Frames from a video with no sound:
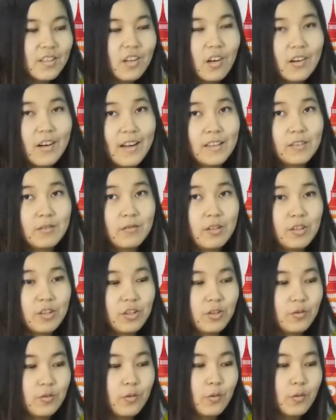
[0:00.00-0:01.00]
correct
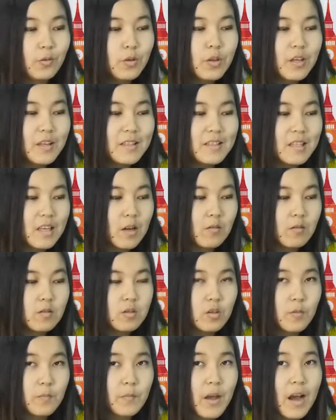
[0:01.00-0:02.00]
version. You can say
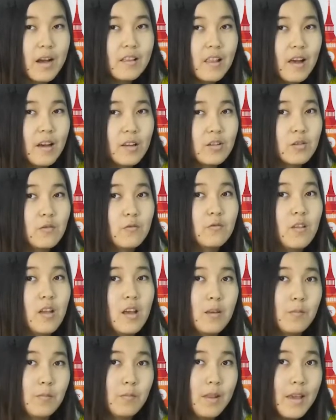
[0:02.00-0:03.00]
also, I like to
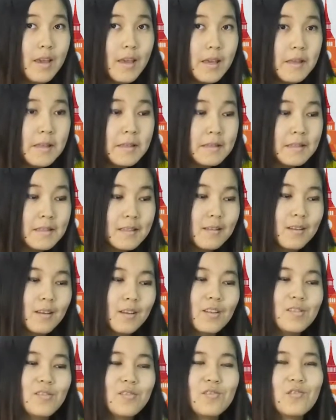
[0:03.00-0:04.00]
fly planes,
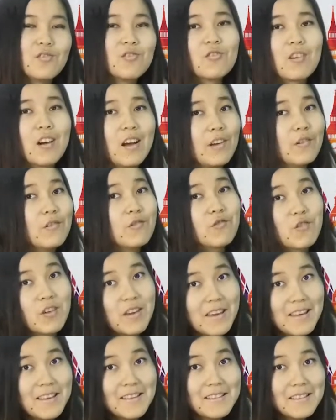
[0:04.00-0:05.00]
to ride
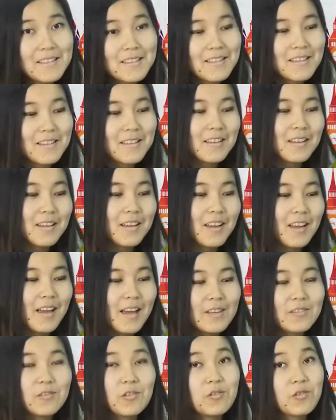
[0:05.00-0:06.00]
trains,
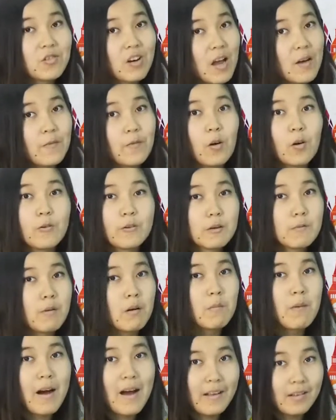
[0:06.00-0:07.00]
and to drive
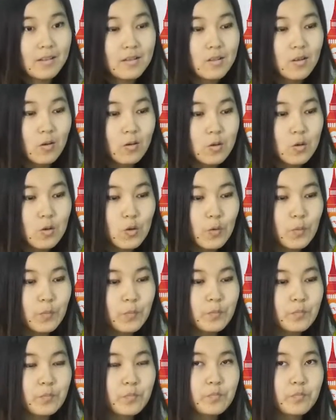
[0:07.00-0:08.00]
automobiles also.
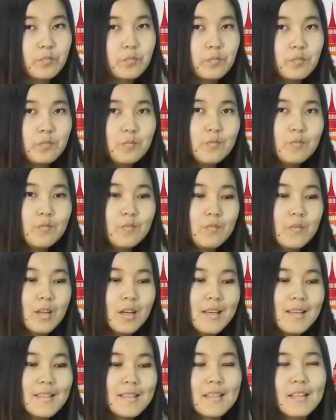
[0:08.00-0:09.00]

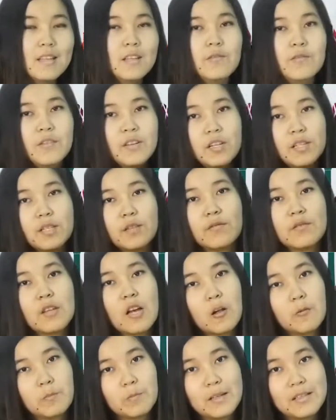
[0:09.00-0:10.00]
It's infinitive
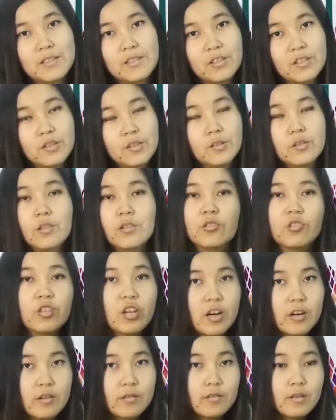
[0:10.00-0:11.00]
noun pattern, not
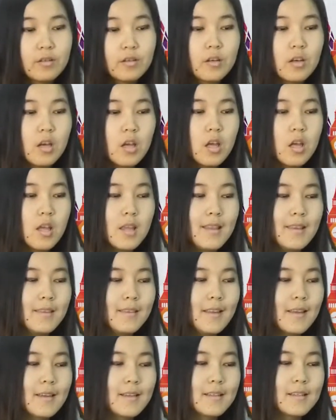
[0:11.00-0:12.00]
gerund.
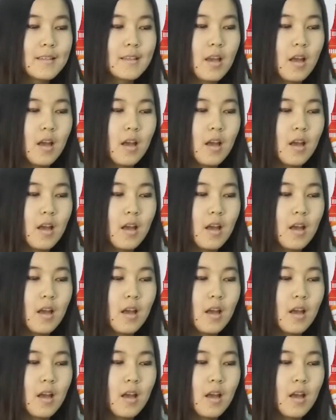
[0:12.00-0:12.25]
Next,